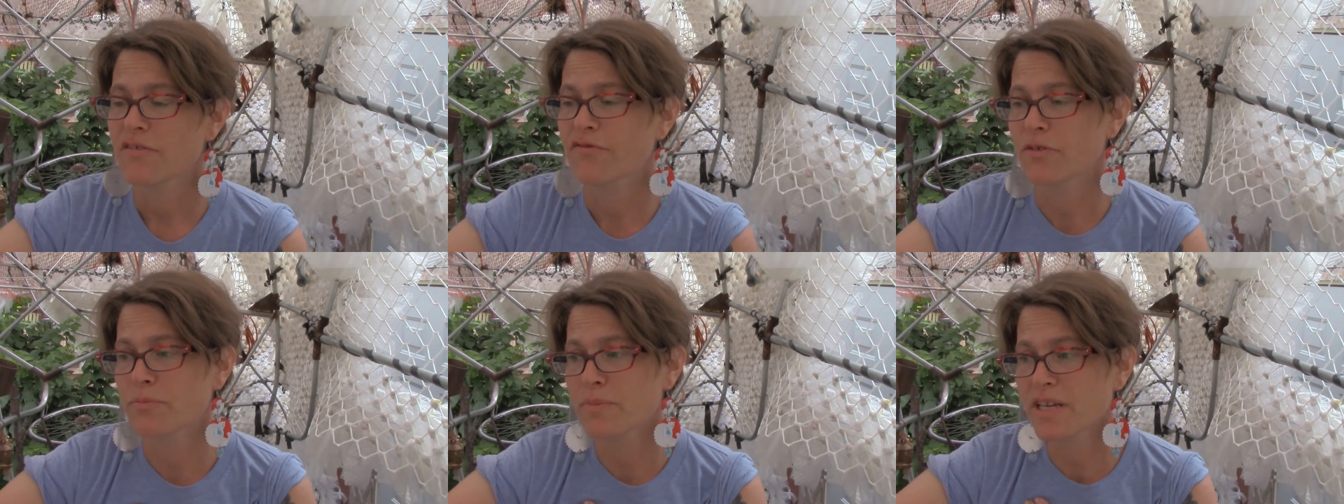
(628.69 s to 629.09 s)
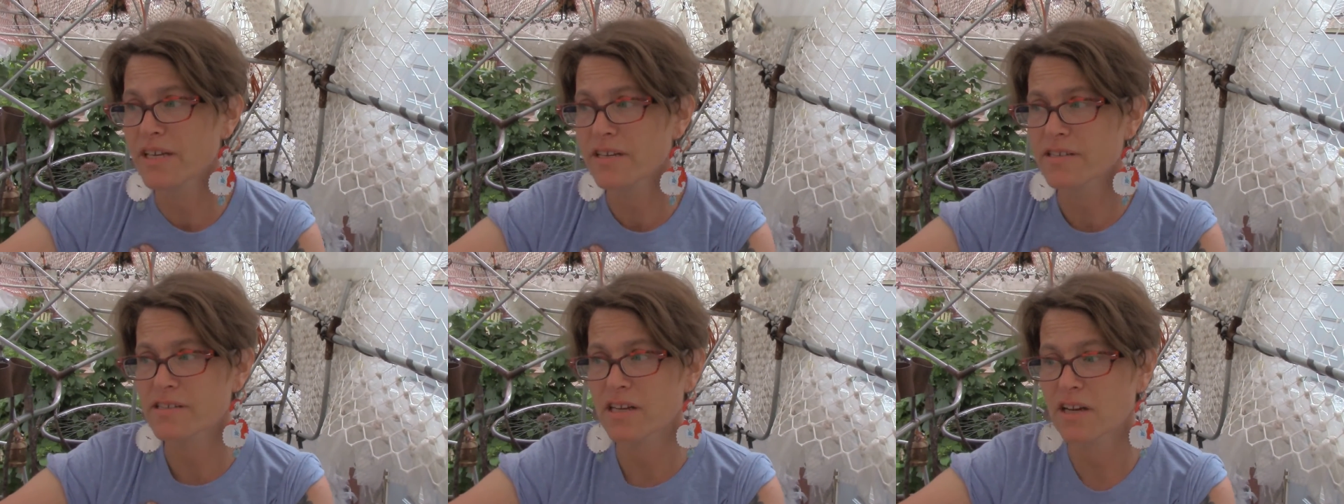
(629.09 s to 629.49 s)
For
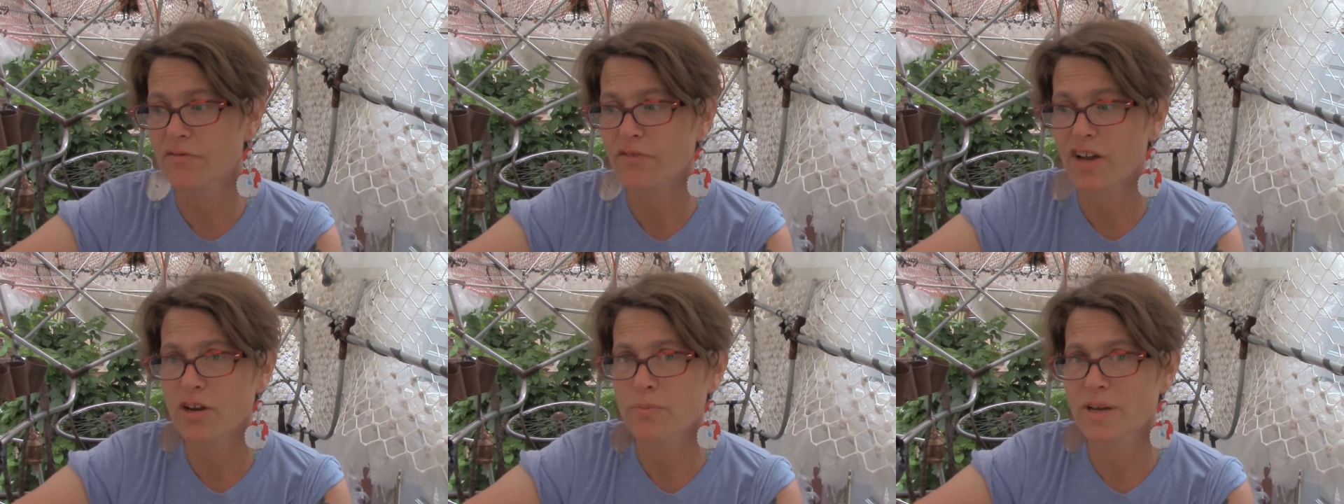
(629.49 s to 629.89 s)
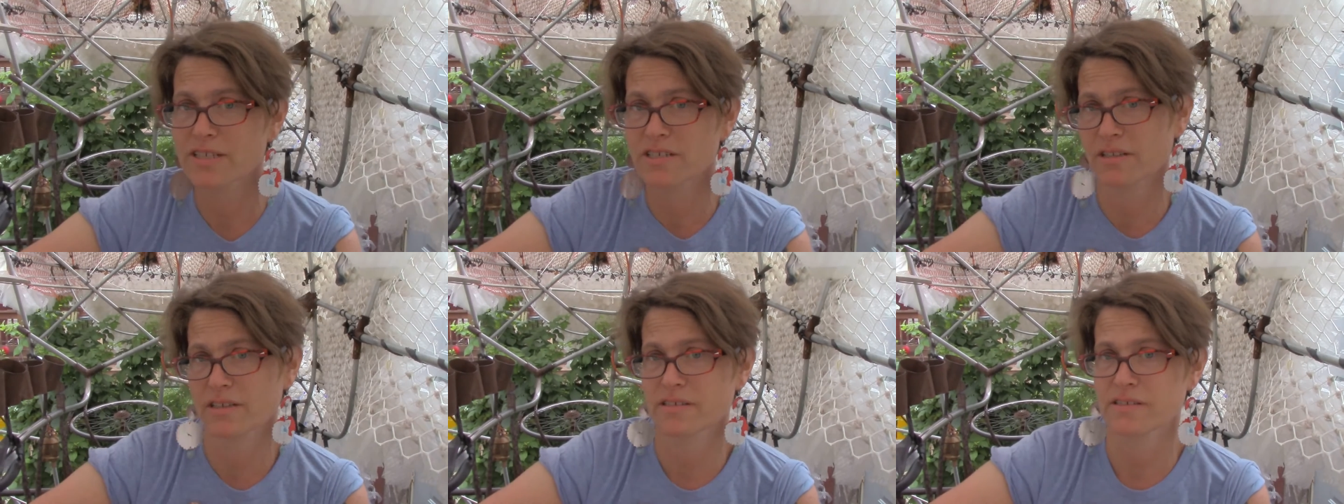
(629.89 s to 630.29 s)
me, it's an
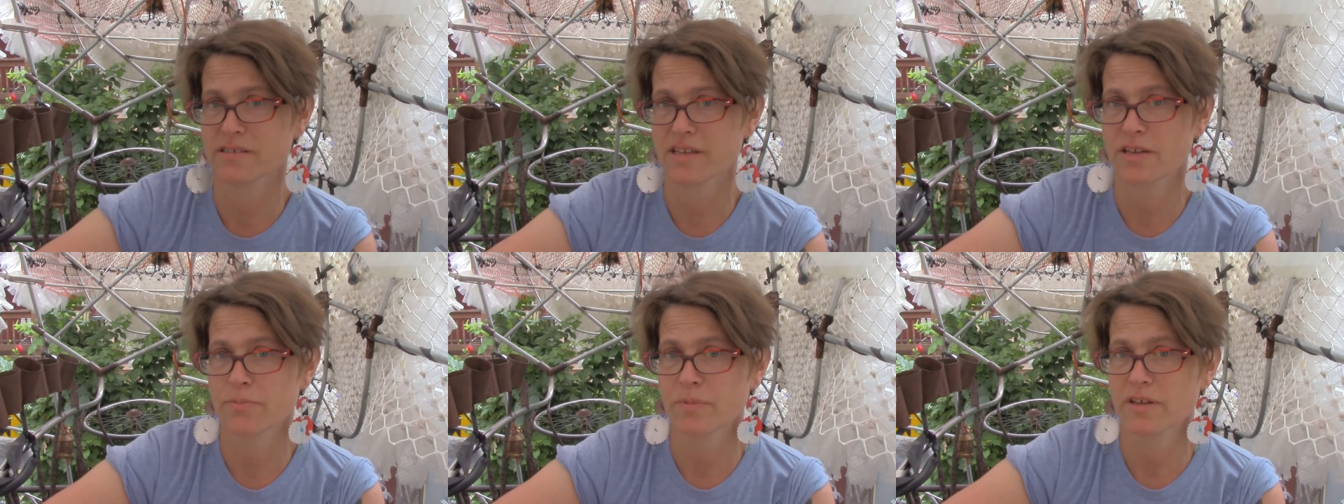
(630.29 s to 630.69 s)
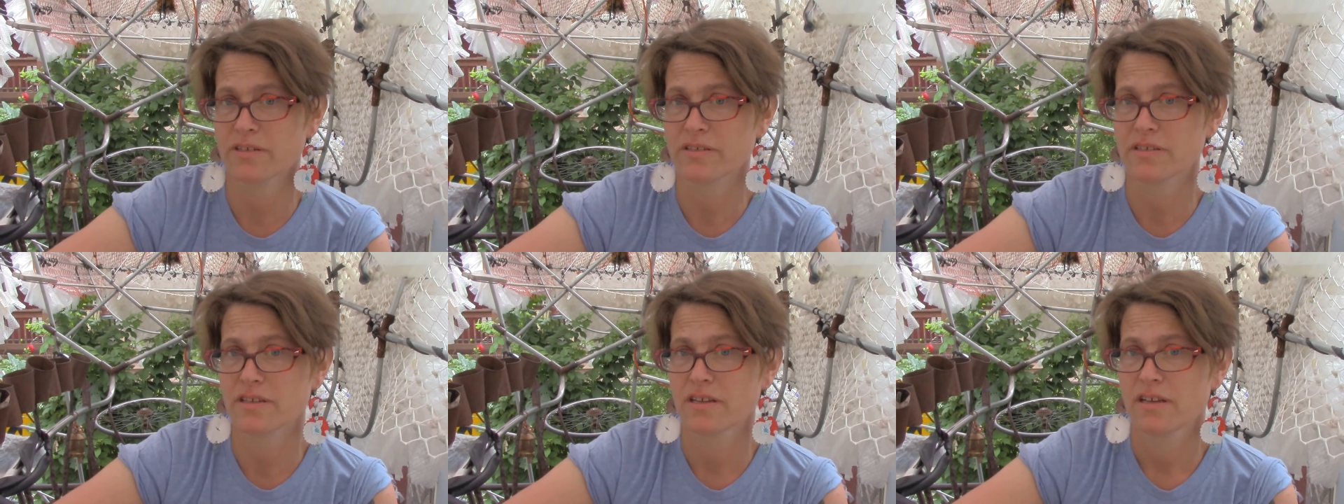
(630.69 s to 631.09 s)
environmentalist
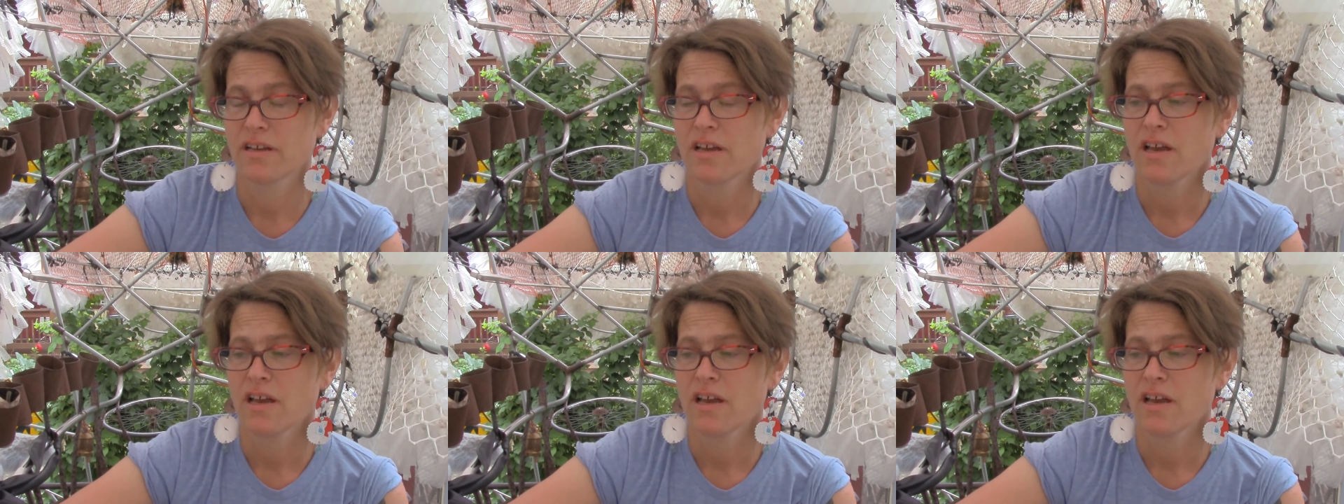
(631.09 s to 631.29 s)
statement.